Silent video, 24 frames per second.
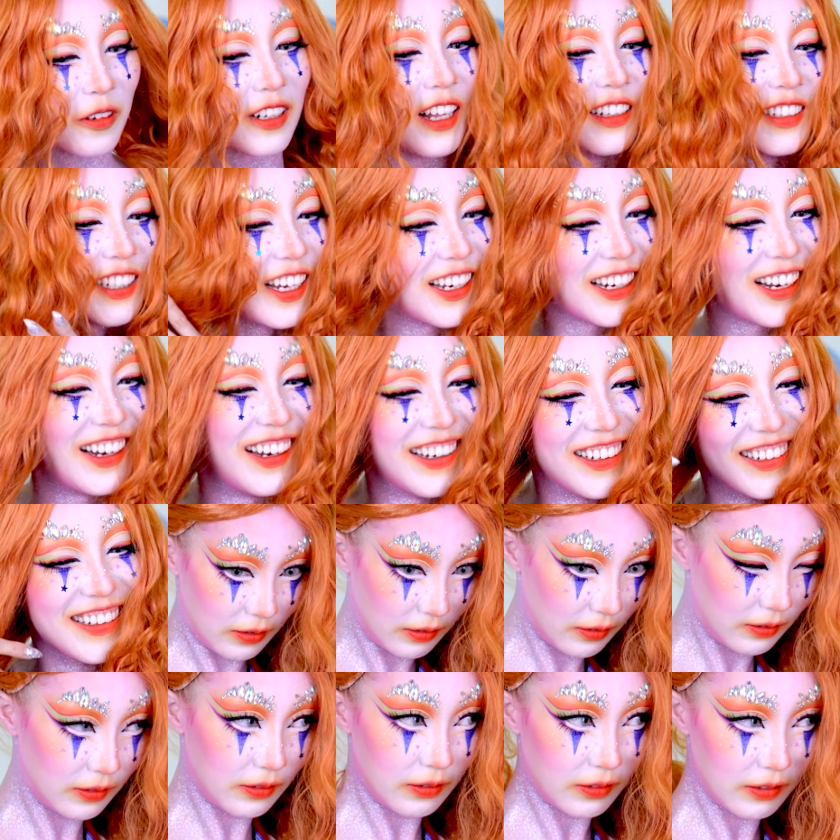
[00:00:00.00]
and crazy,
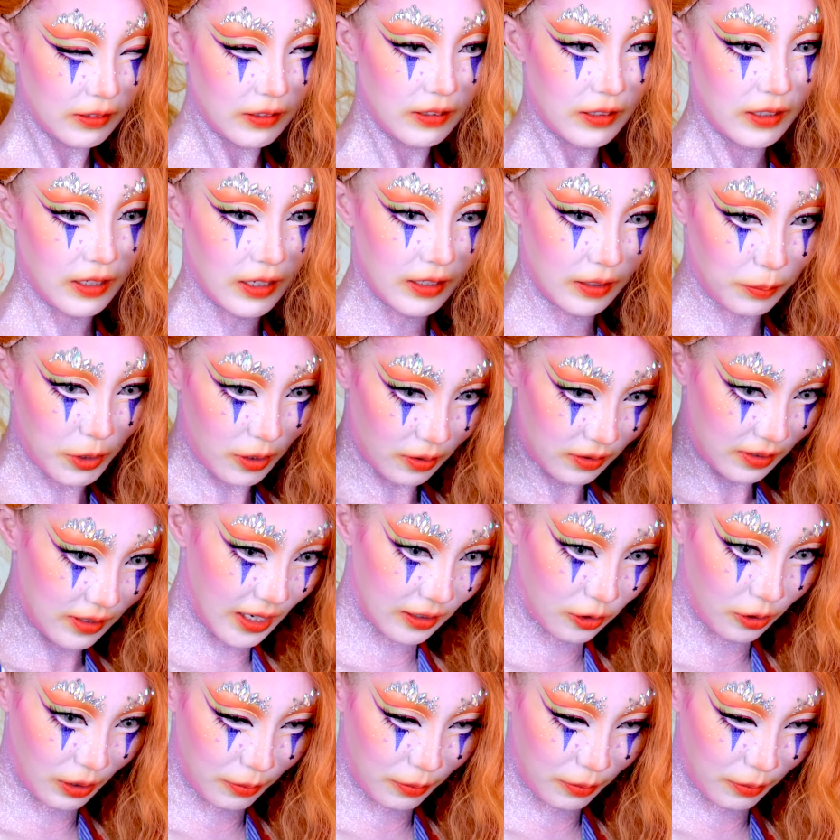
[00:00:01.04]
so I definitely